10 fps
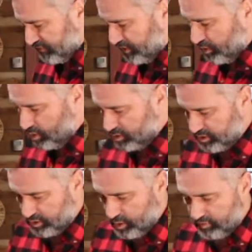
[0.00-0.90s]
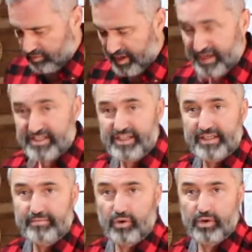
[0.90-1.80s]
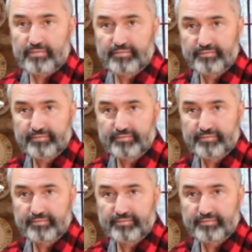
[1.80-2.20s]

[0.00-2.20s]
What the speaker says: I'll hold it over my seed bowl.